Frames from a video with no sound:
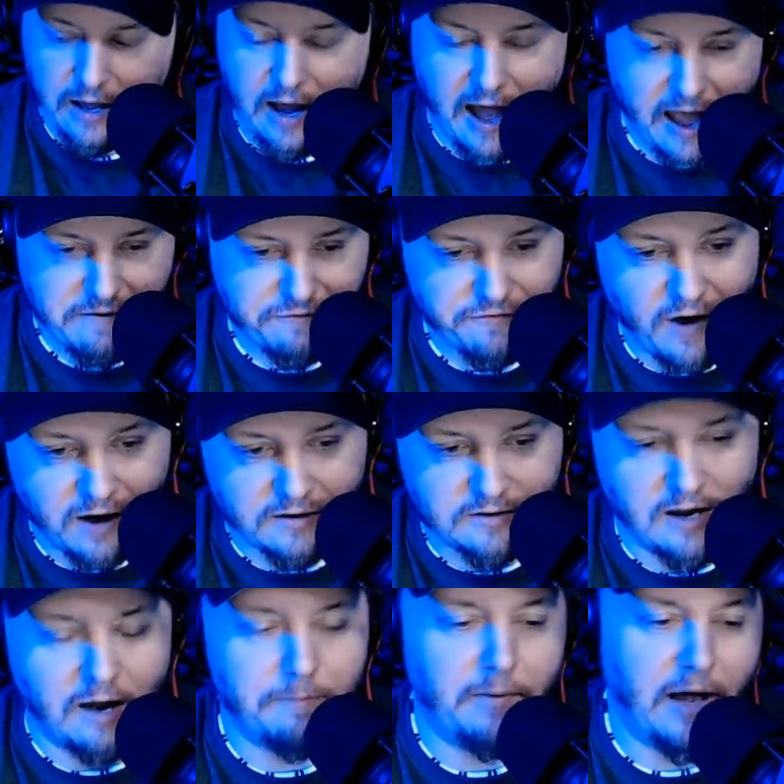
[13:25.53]
I fucked
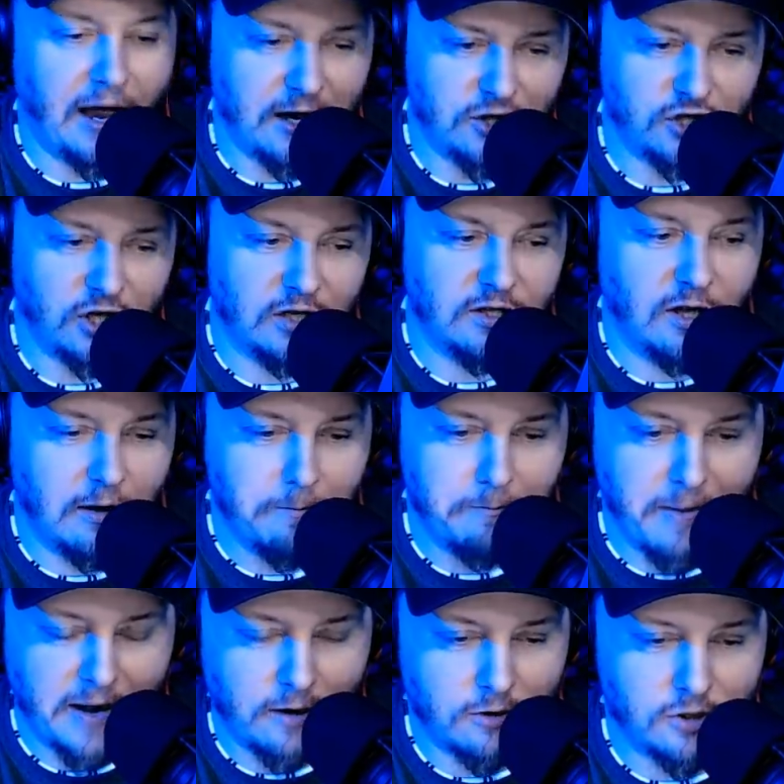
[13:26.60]
up. I should have done a
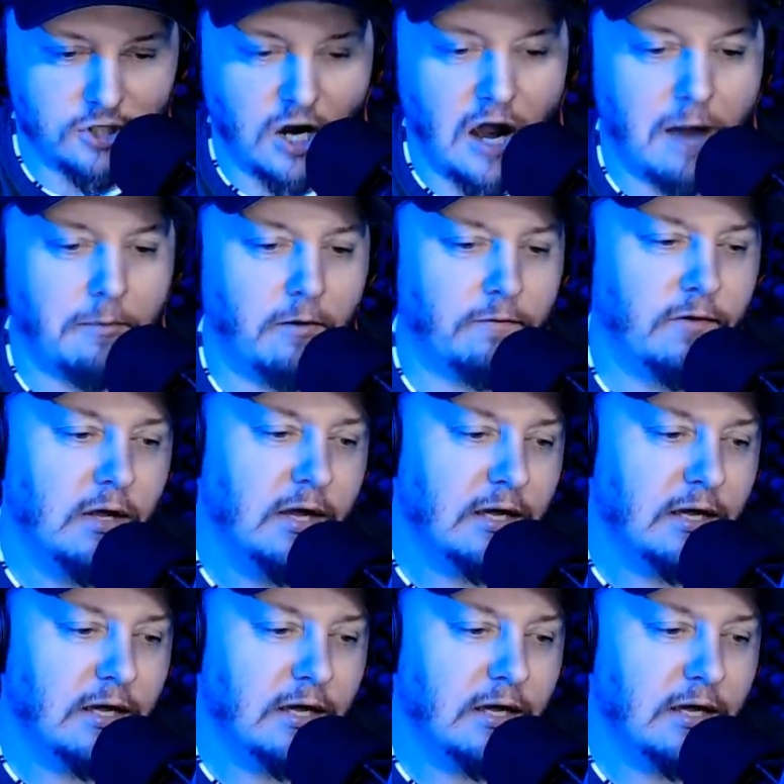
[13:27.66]
better job of